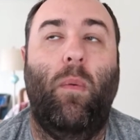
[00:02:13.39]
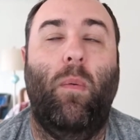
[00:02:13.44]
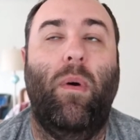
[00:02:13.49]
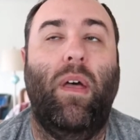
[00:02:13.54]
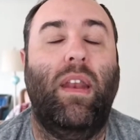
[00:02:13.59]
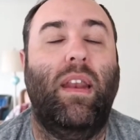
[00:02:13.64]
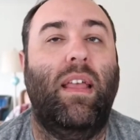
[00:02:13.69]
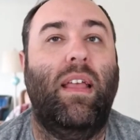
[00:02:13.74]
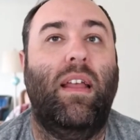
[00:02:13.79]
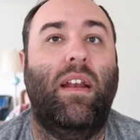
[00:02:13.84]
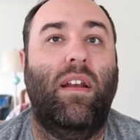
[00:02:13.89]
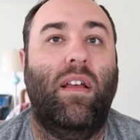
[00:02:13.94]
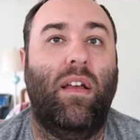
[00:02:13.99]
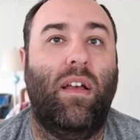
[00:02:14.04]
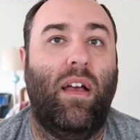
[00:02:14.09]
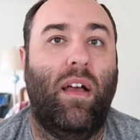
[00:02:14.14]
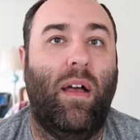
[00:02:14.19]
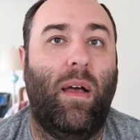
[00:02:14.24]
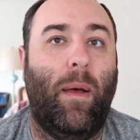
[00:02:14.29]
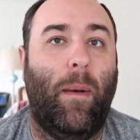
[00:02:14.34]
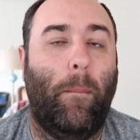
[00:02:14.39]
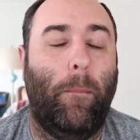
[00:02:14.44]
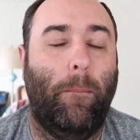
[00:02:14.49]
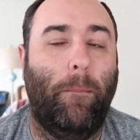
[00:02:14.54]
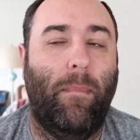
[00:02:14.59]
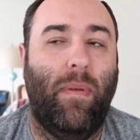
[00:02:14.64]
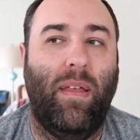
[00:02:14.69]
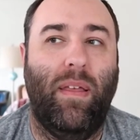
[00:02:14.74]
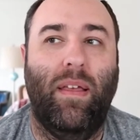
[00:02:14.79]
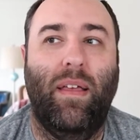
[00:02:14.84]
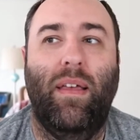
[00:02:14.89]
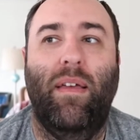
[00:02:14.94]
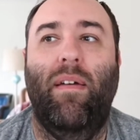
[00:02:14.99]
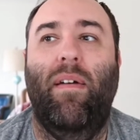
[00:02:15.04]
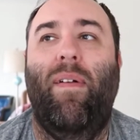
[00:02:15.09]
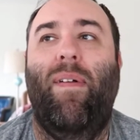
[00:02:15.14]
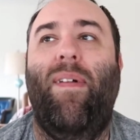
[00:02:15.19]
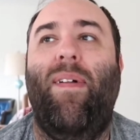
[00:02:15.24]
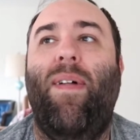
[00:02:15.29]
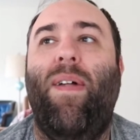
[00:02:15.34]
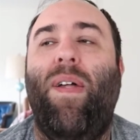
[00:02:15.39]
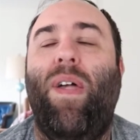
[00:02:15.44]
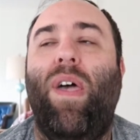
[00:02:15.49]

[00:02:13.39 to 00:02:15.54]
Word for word: wedding, the